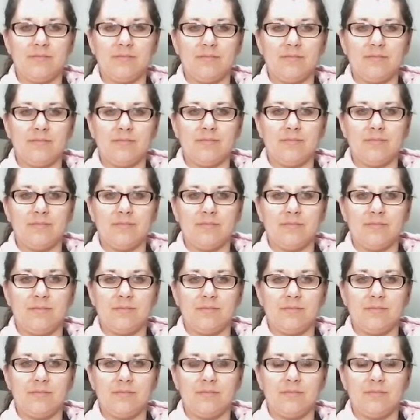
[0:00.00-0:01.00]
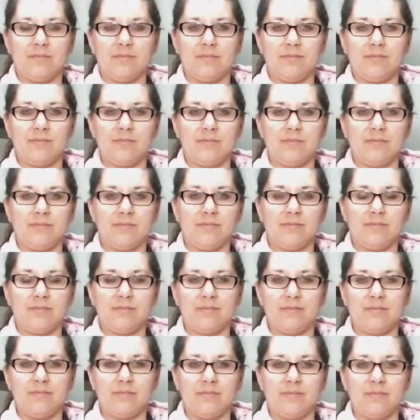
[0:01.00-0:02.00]

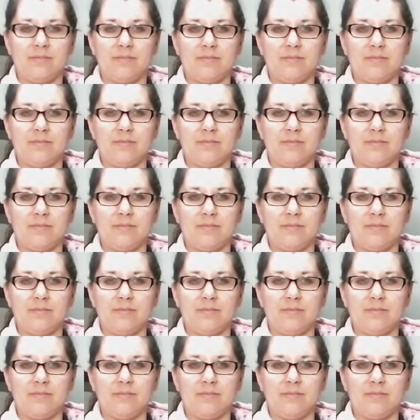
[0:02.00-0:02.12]
[no speech]